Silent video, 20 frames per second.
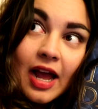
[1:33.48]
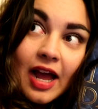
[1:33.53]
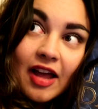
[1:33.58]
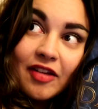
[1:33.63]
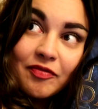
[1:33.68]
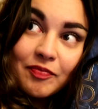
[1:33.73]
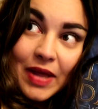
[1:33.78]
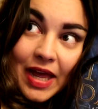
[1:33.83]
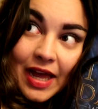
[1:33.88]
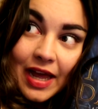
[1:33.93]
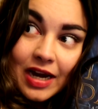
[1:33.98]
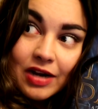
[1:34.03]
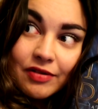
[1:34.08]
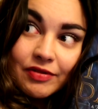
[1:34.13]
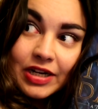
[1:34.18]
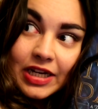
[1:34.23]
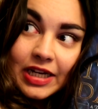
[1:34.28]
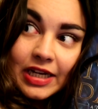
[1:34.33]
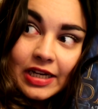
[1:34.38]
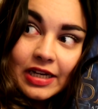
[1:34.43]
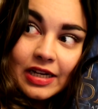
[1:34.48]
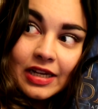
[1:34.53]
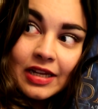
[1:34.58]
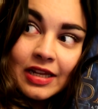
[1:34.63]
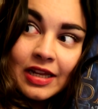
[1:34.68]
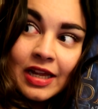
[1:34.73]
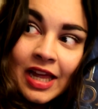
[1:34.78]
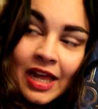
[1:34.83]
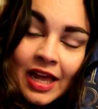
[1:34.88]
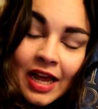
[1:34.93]
I've met Irene.
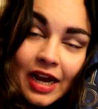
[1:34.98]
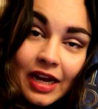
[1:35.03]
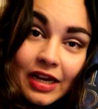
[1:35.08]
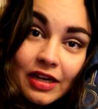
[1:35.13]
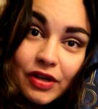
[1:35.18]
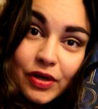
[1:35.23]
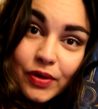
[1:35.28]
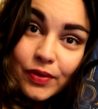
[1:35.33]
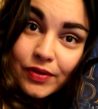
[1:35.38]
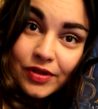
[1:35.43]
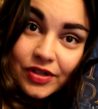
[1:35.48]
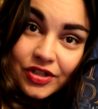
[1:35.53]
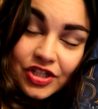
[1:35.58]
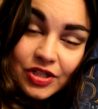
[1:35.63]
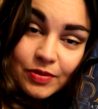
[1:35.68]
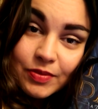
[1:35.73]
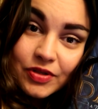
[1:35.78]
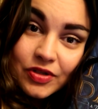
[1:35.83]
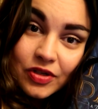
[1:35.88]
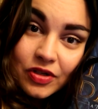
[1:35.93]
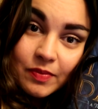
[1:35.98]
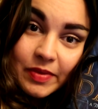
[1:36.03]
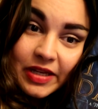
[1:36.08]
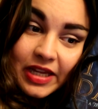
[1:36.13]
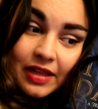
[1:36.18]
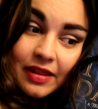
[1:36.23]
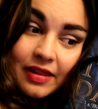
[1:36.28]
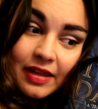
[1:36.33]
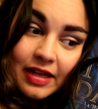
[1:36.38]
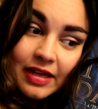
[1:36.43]
I knew that she was going to be
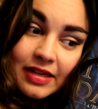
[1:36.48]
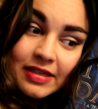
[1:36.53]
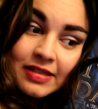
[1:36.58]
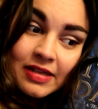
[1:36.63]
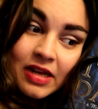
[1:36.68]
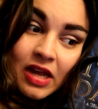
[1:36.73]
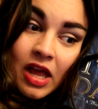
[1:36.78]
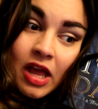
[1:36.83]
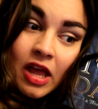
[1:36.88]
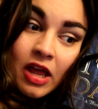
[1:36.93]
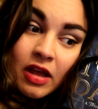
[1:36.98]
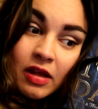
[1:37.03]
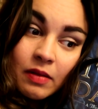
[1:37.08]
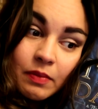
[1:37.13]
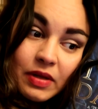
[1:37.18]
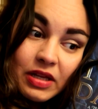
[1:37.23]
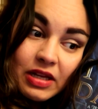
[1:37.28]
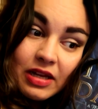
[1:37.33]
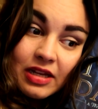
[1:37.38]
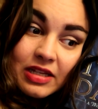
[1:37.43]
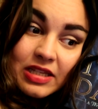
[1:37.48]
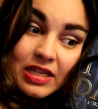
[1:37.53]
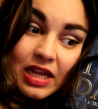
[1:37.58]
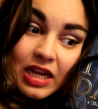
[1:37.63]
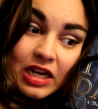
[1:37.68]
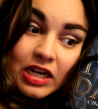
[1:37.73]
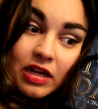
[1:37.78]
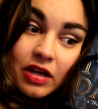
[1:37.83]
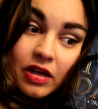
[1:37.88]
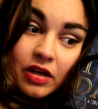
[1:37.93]
in this because
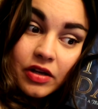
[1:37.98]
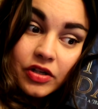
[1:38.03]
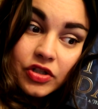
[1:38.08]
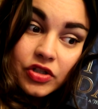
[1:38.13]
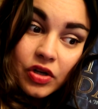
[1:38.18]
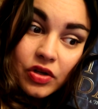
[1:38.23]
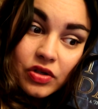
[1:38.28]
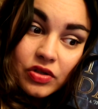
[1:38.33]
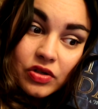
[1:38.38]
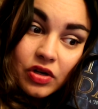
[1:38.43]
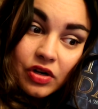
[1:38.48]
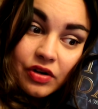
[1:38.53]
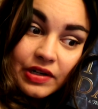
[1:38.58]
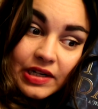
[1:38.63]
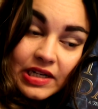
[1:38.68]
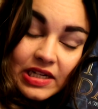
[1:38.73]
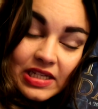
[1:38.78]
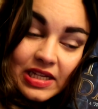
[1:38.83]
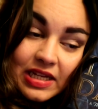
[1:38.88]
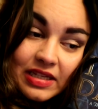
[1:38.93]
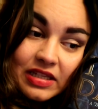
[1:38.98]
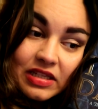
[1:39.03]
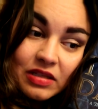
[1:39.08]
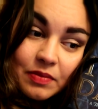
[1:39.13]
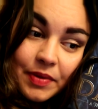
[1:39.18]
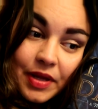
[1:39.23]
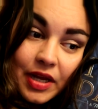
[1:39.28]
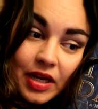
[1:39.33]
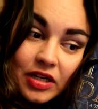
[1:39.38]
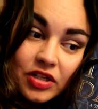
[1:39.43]
in her short story in Assassin's
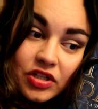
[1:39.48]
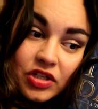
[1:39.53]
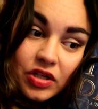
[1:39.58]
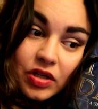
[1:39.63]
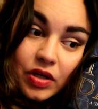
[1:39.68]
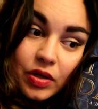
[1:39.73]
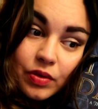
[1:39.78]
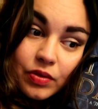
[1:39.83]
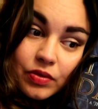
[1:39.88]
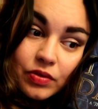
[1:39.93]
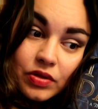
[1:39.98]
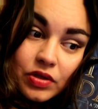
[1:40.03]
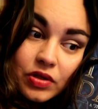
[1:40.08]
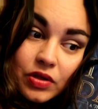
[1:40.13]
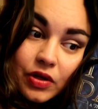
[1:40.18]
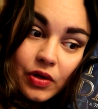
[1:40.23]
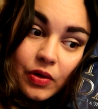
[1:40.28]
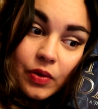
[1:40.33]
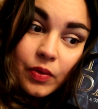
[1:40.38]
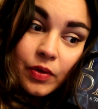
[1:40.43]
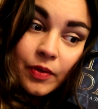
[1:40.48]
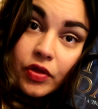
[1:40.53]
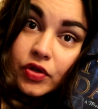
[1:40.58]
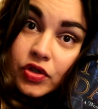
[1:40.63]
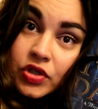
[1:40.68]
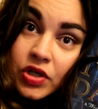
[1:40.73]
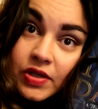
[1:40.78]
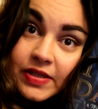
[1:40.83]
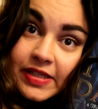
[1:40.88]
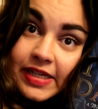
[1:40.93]
Blade, she goes to the
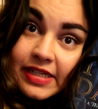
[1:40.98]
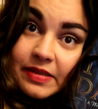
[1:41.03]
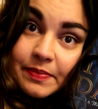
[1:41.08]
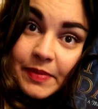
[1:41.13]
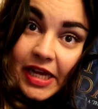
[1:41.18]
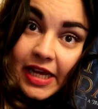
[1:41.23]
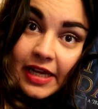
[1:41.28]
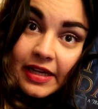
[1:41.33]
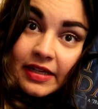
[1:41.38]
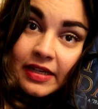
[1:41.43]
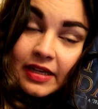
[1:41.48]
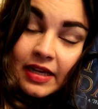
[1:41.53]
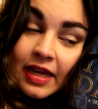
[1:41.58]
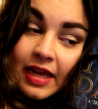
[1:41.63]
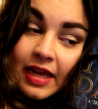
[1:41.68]
Tor Ses May,